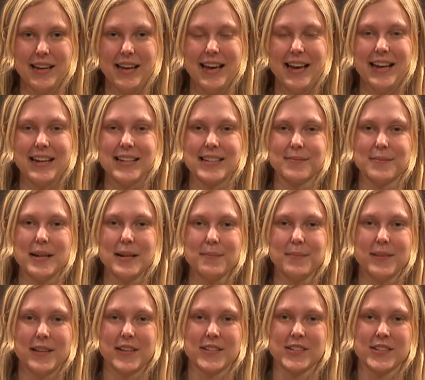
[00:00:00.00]
It is my
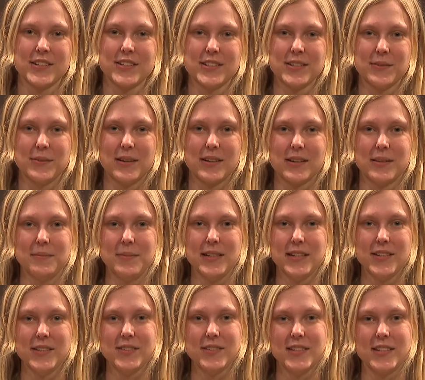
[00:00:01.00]
pleasure to welcome
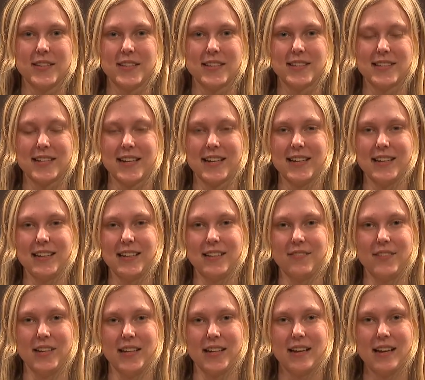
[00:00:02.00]
you to the second
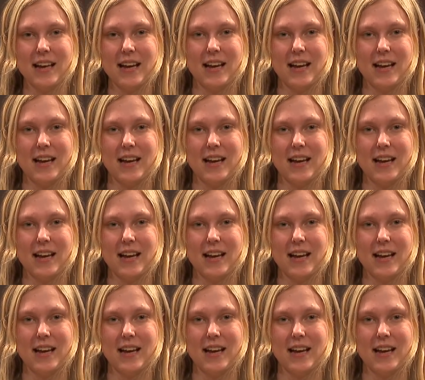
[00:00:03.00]
evening